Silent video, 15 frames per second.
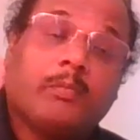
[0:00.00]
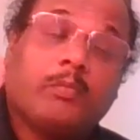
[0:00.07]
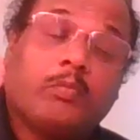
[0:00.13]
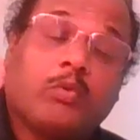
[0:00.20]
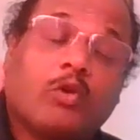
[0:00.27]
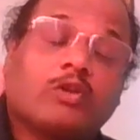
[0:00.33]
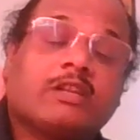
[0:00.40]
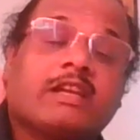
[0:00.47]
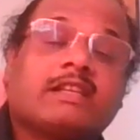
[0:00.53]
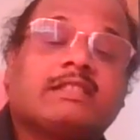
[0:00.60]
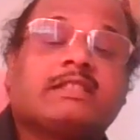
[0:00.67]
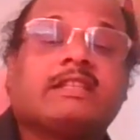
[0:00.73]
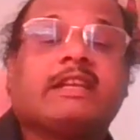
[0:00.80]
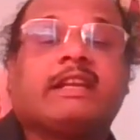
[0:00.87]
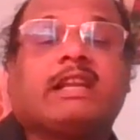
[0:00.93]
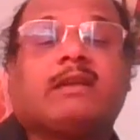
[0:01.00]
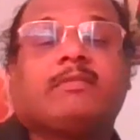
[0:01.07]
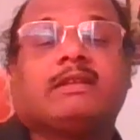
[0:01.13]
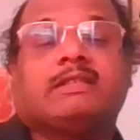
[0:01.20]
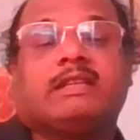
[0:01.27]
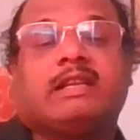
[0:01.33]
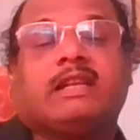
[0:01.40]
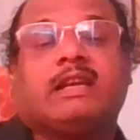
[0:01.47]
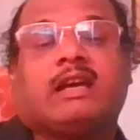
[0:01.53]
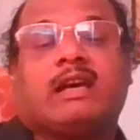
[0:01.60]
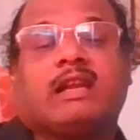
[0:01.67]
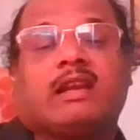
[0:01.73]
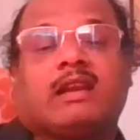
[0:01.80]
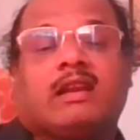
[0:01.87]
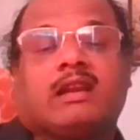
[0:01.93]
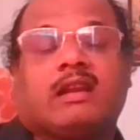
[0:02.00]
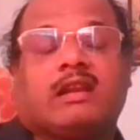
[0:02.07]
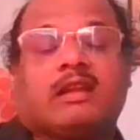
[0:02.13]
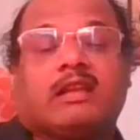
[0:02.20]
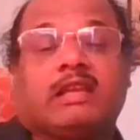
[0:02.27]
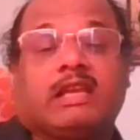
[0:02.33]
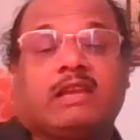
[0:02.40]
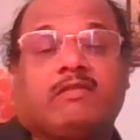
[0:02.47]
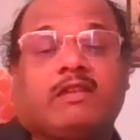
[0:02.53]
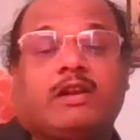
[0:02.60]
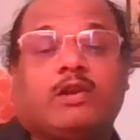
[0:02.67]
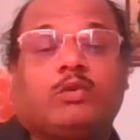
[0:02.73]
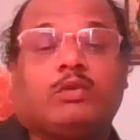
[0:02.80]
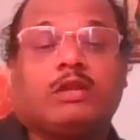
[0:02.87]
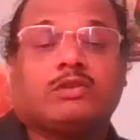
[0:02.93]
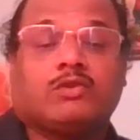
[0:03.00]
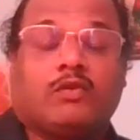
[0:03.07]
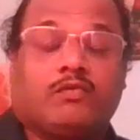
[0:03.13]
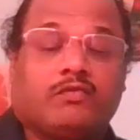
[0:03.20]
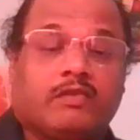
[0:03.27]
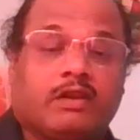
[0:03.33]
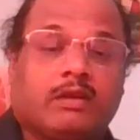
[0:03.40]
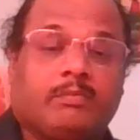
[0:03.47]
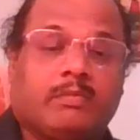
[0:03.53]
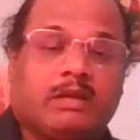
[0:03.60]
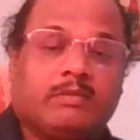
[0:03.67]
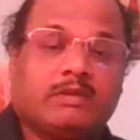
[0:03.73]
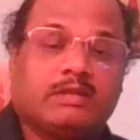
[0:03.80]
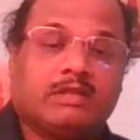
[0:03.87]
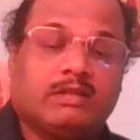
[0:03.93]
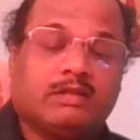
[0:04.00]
projects data basically are given to the software company basically.